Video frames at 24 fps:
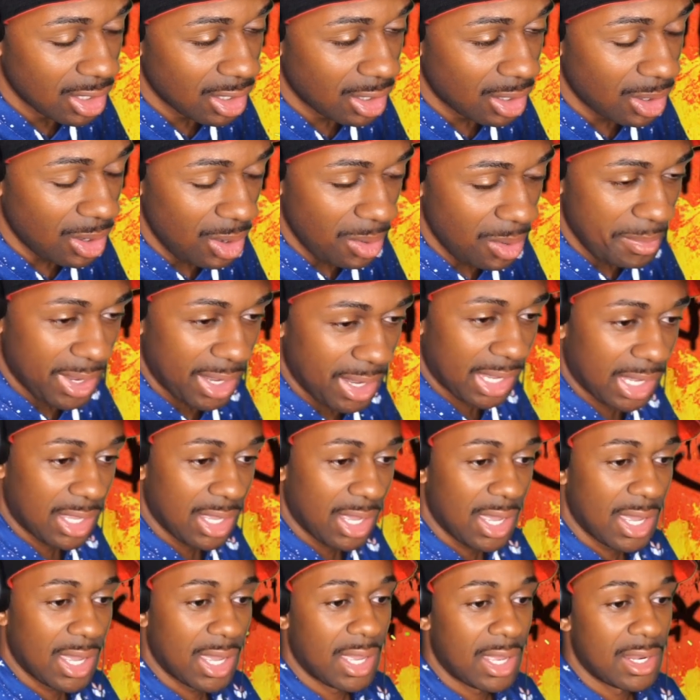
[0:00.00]
Oh my
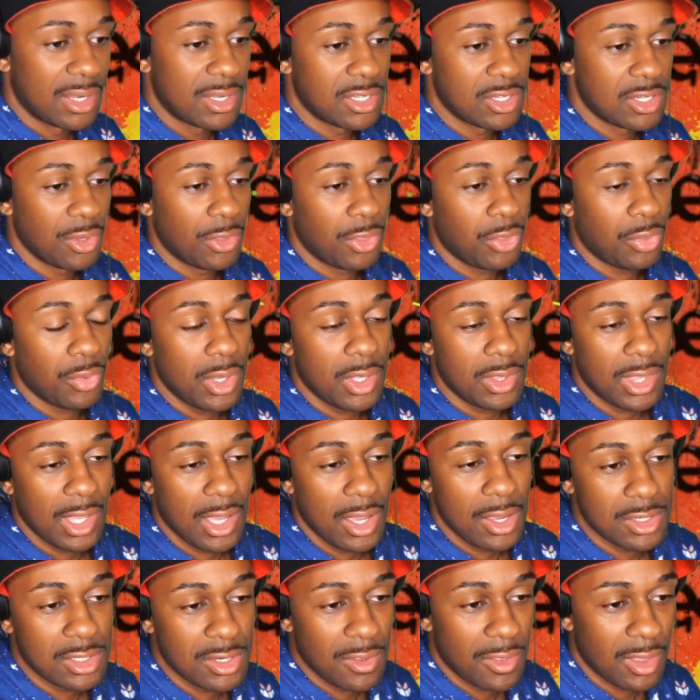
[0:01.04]
God. So three
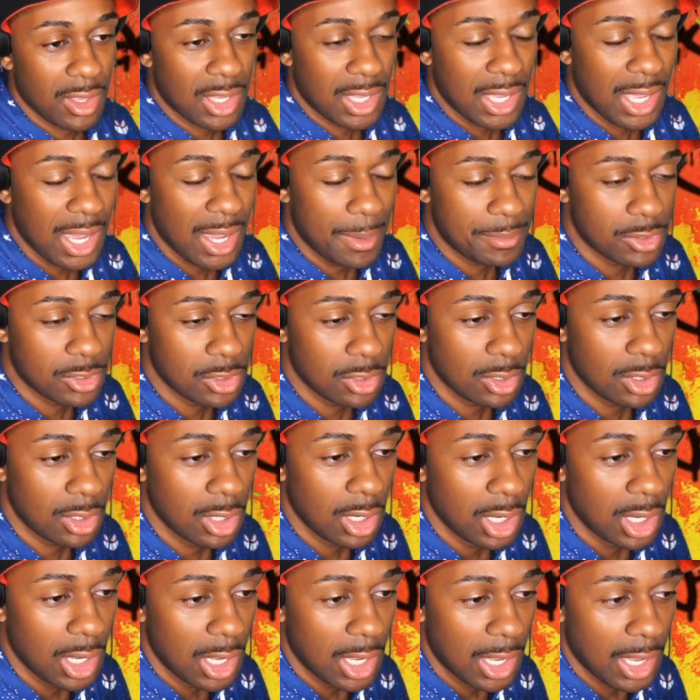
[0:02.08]
thousand of the captured
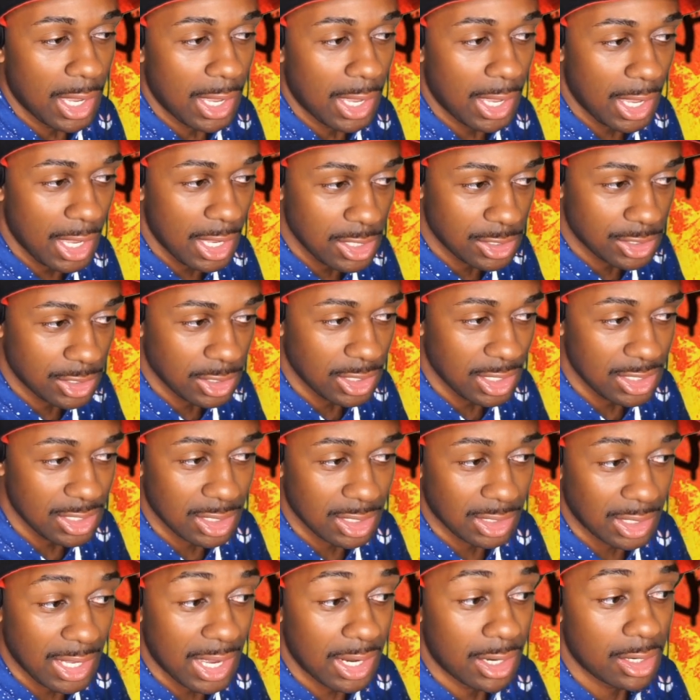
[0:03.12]
Hessian, that's a
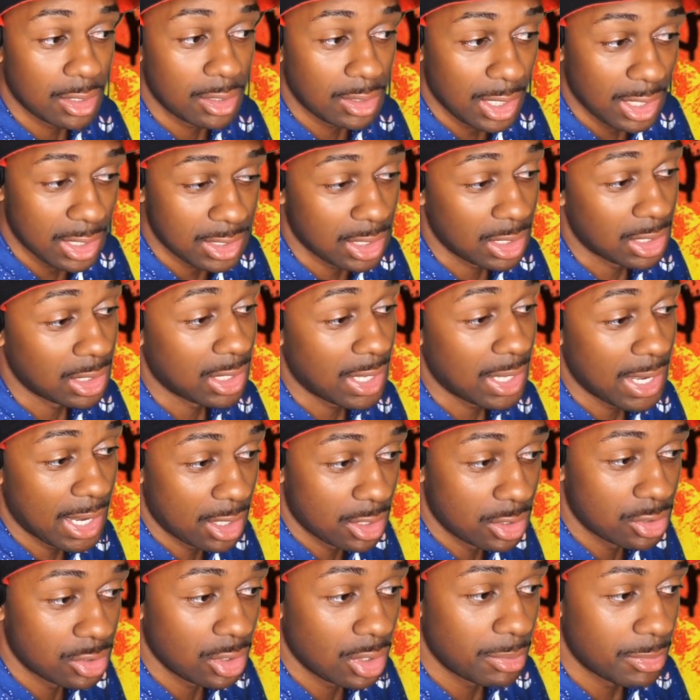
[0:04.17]
lot of, that's a lot
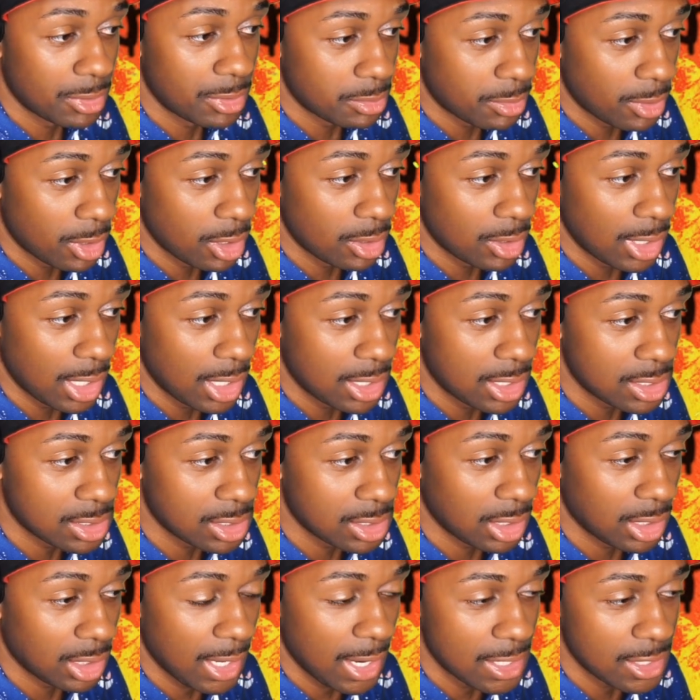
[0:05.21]
of German, bro. That is a
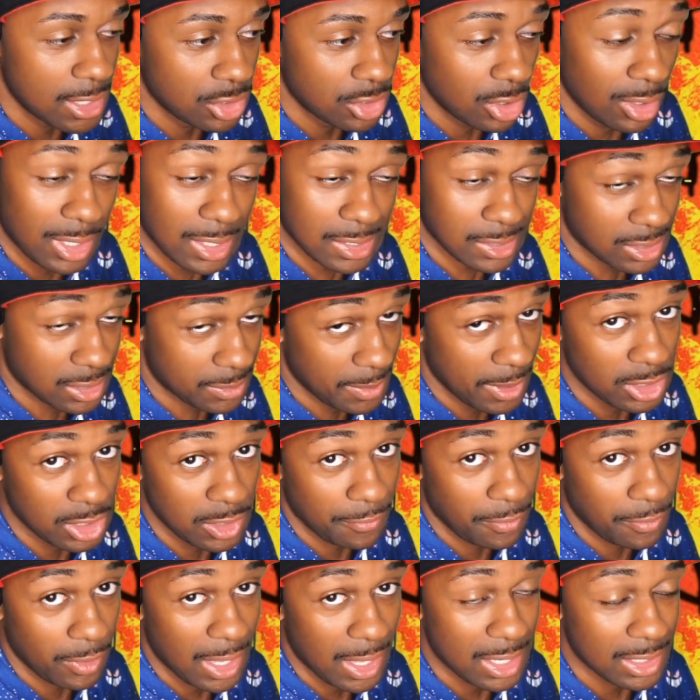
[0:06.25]
lot of, especially
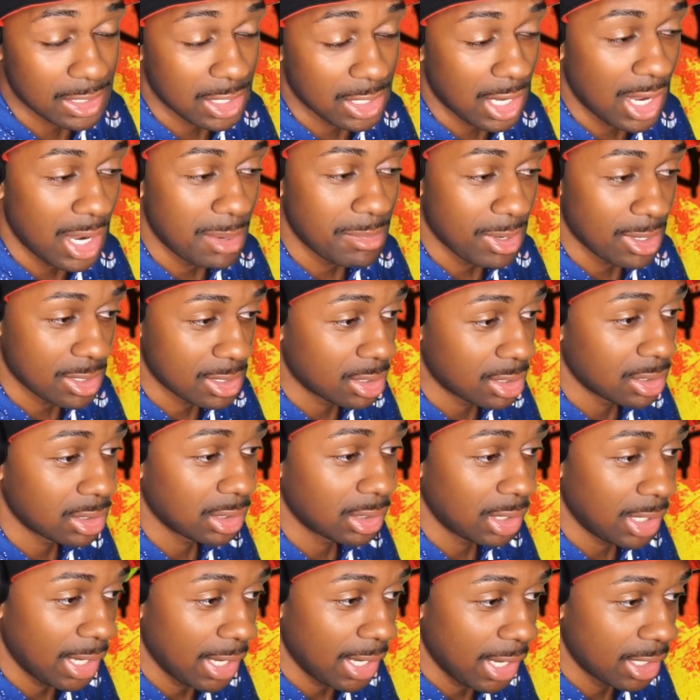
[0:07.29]
for that time, that's a
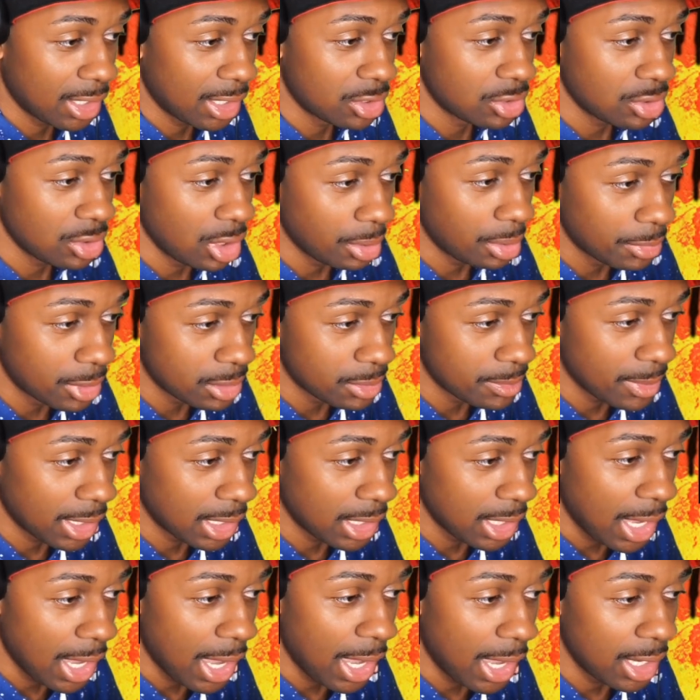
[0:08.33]
lot of Germans, my
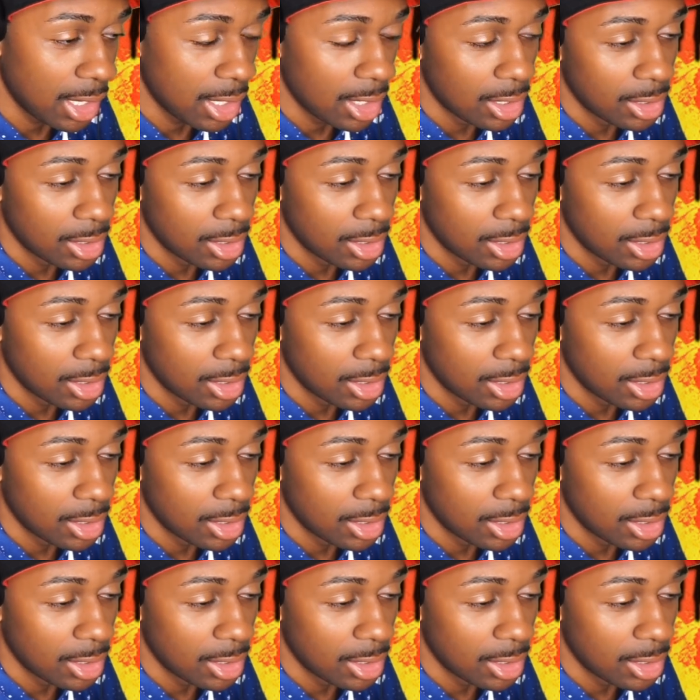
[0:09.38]
guy.